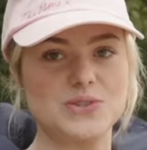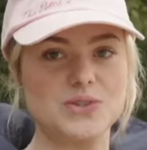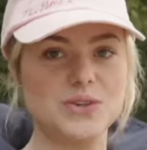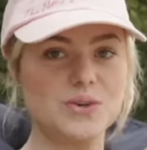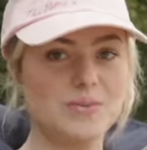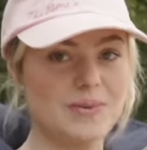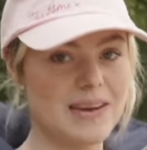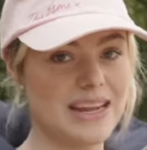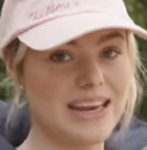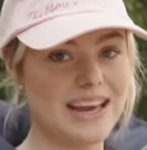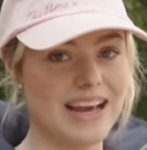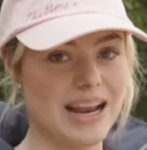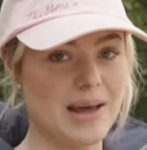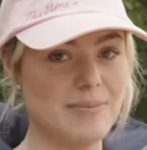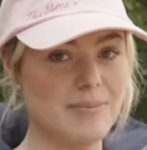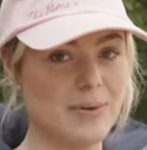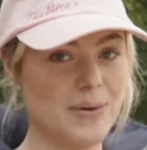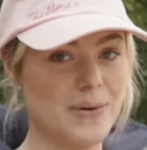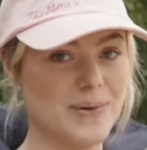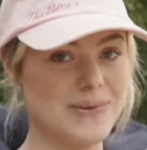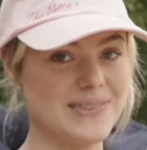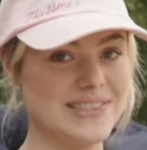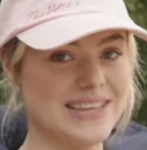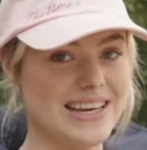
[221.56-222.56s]
Normally you clip
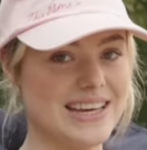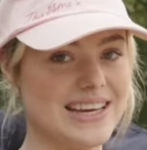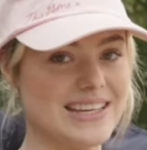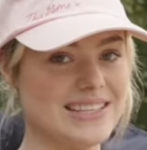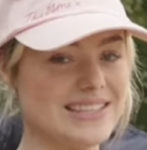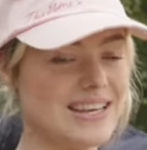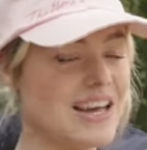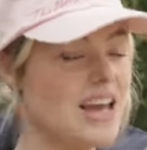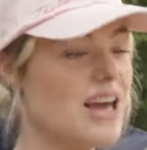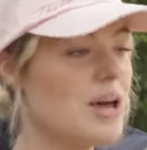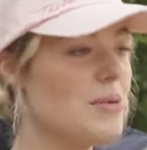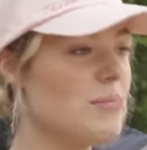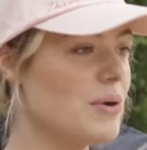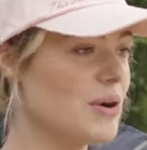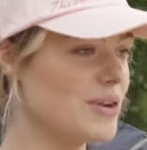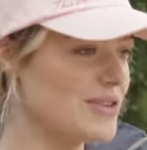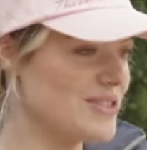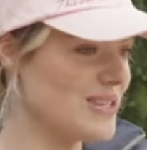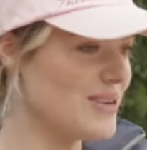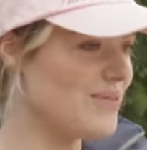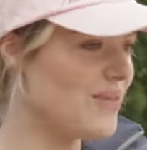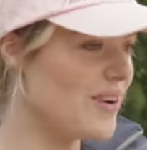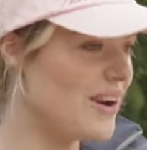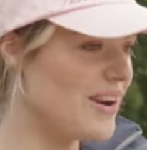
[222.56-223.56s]
horses
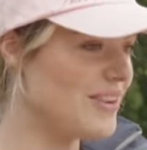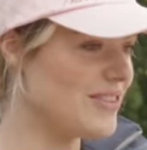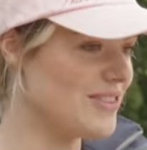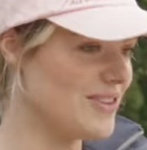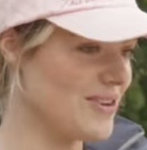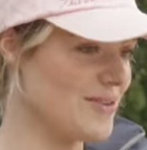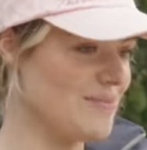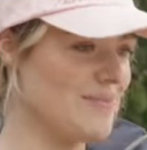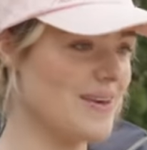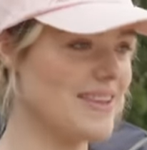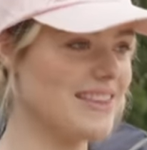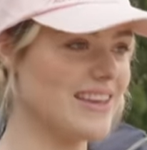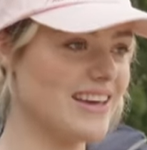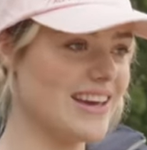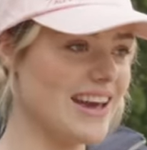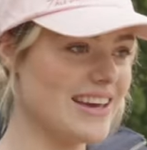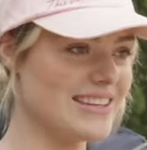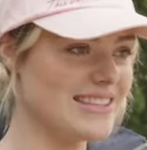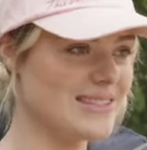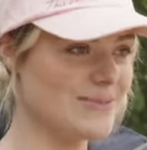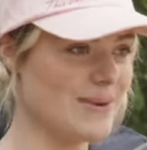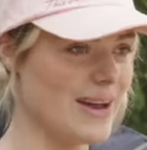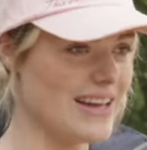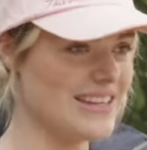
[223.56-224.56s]
because you ride them and they
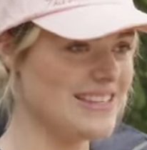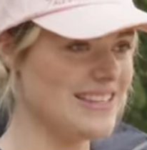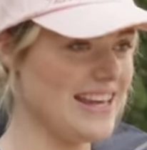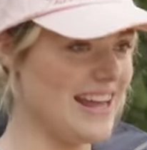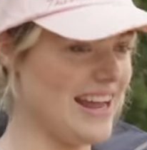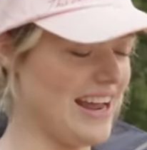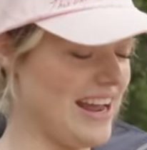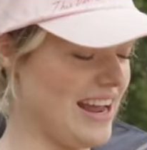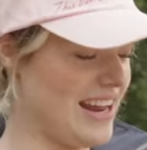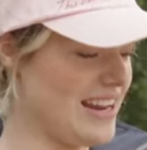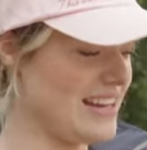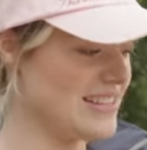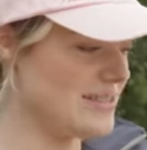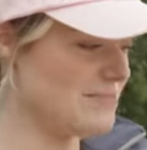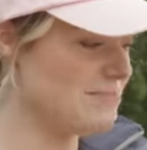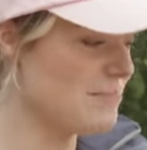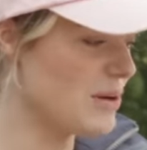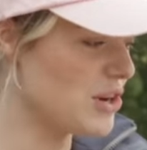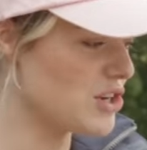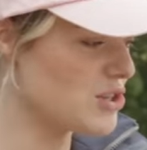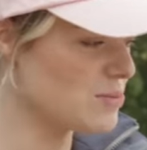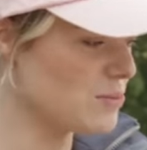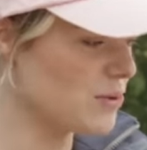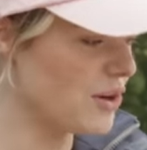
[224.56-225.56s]
get sweaty, and it's
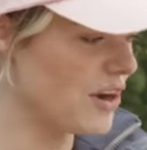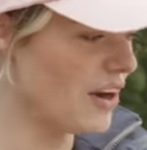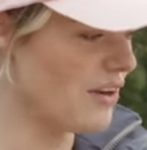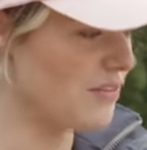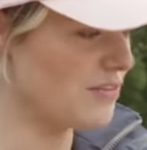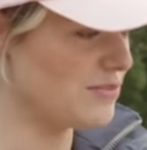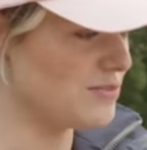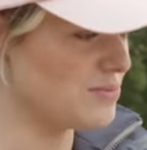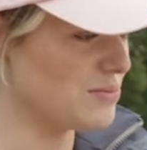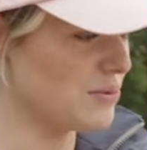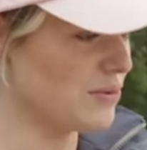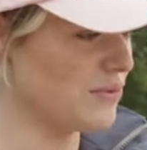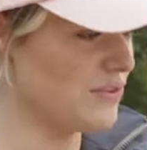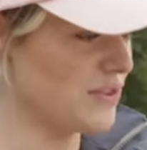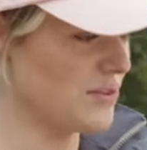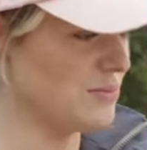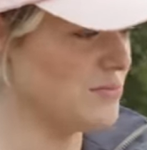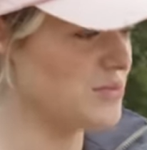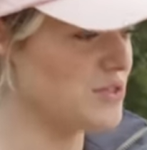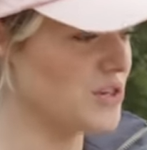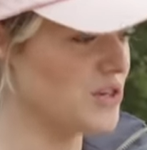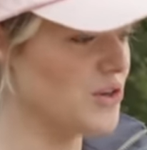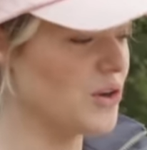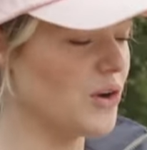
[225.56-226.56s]
much more comfortable for
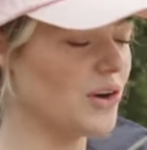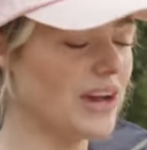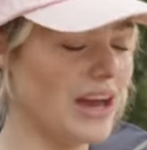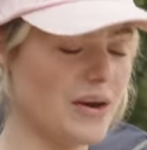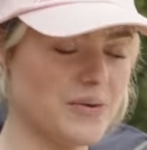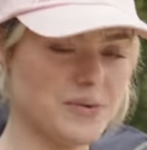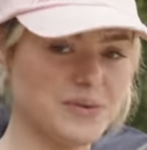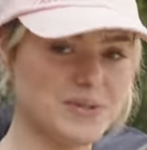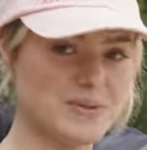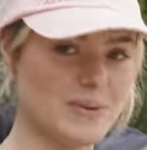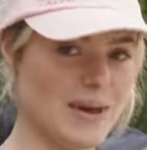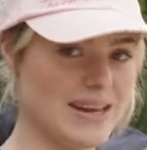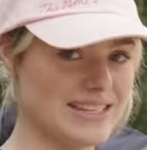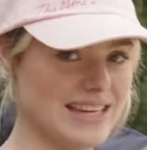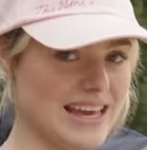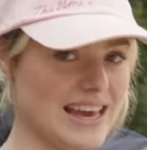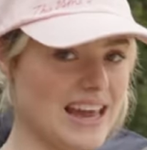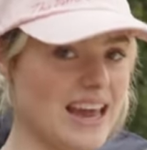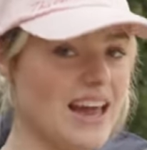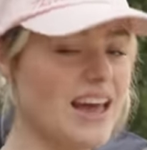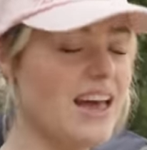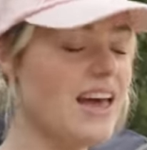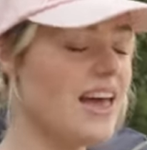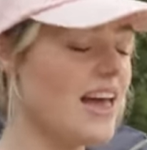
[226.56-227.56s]
them to not get all
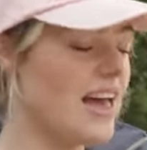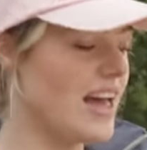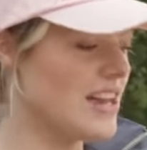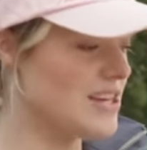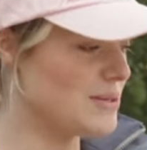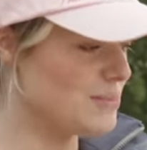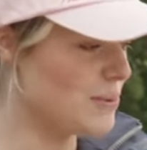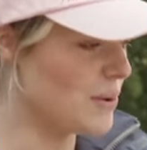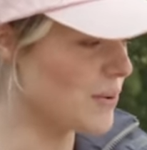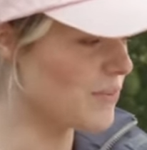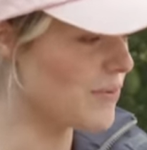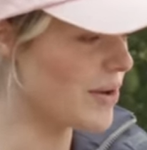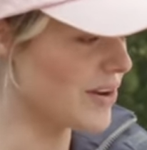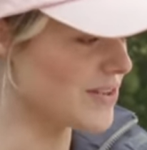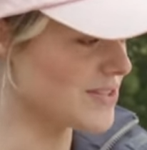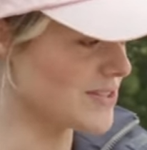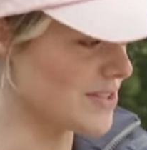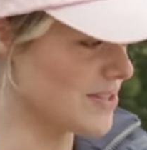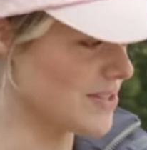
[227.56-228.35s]
sweaty and to put rugs